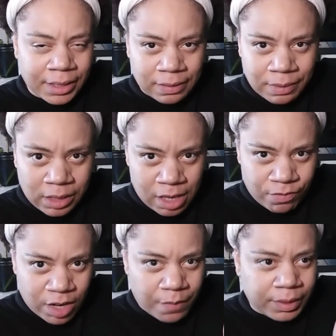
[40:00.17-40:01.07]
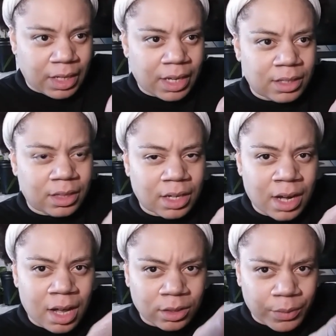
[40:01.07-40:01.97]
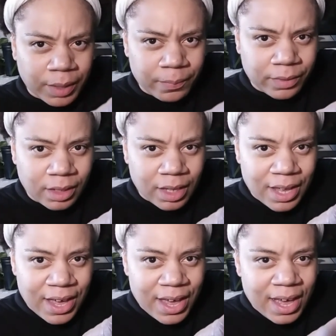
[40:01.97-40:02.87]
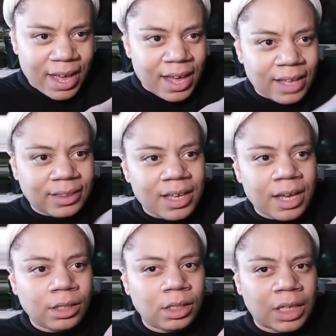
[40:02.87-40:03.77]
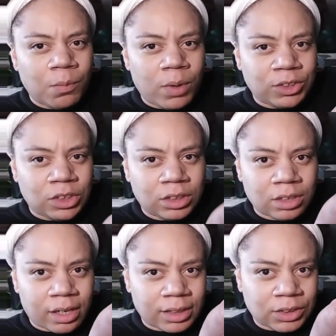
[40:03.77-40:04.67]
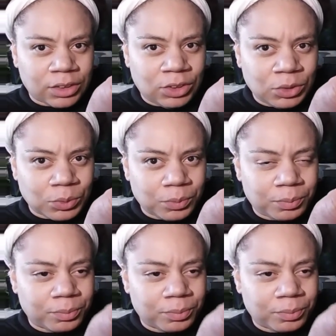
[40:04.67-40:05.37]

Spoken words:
of the leaf and everything, and then the coloring. Then look at what she started to do.